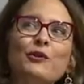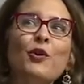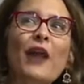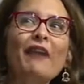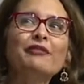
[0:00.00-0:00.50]
we
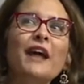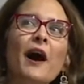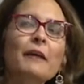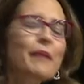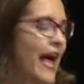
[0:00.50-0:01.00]
don't have
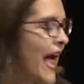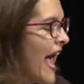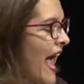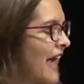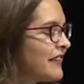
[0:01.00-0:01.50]
time,
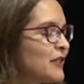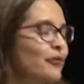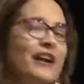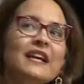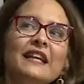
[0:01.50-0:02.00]
it is
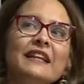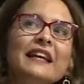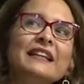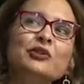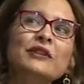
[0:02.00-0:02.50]
very
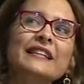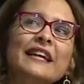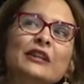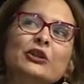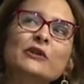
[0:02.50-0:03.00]

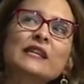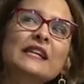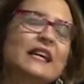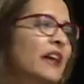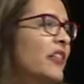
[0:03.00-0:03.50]
interesting to
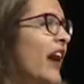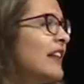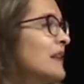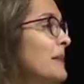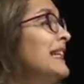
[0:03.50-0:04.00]
see
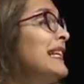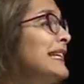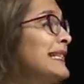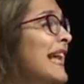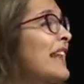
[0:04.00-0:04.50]
that the Middle
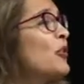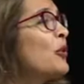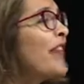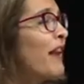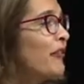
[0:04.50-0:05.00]
East and
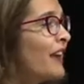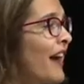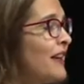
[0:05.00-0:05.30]
North Africa